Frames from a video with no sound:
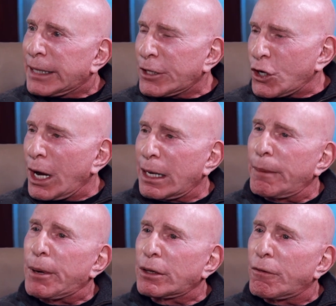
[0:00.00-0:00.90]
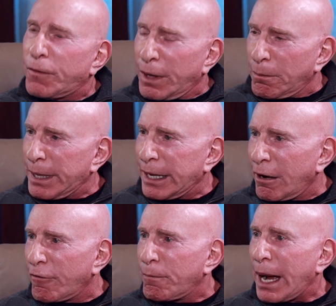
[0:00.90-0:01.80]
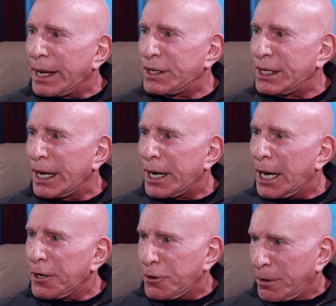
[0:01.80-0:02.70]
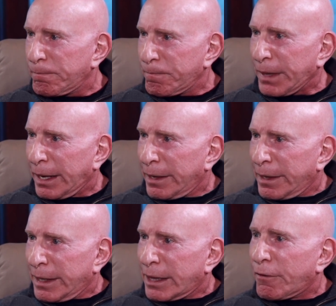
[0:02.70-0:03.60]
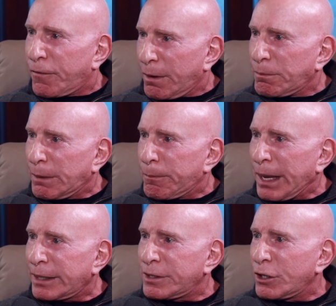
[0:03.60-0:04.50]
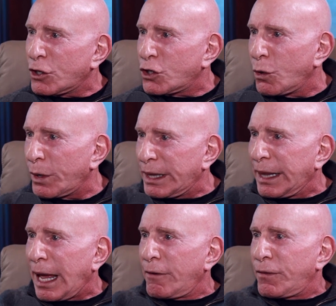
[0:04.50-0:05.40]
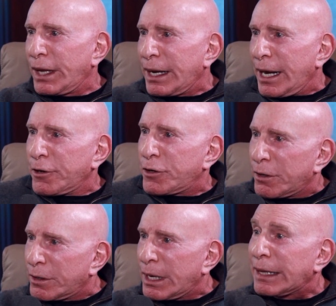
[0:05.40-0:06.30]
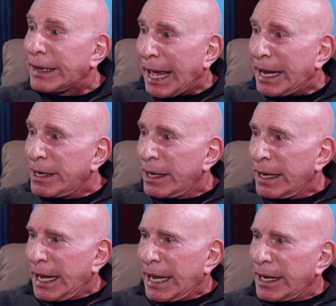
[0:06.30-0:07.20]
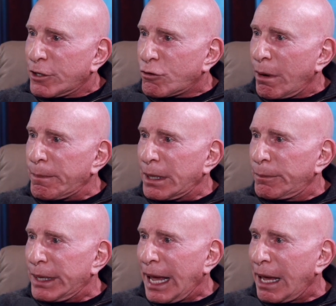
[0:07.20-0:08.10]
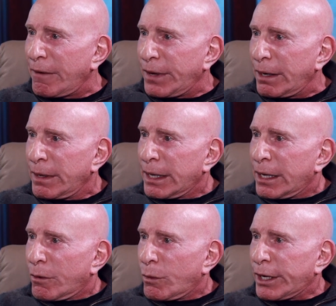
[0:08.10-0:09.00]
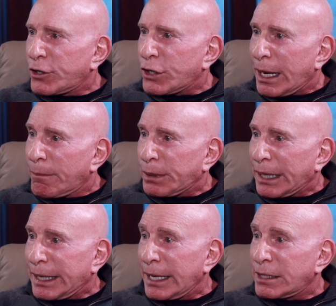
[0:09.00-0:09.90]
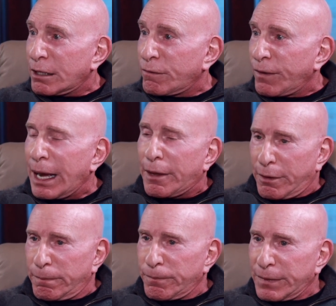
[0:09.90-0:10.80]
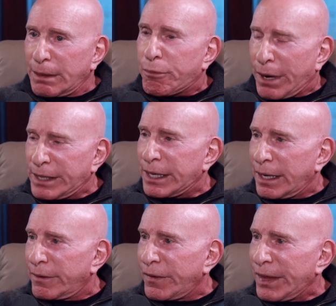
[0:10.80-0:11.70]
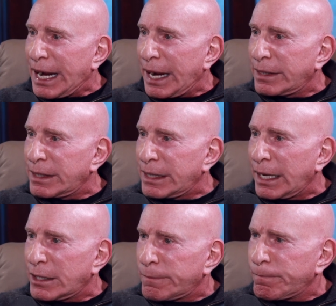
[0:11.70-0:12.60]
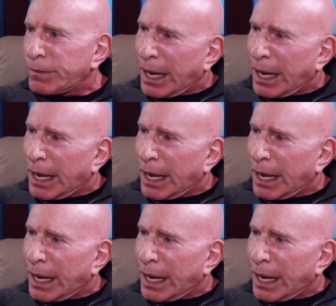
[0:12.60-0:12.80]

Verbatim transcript: Let's talk about the filming of My Son Hunter. The film depicts the sordid life that Hunter led and his criminal behavior, which implicates his father, the President of the United States.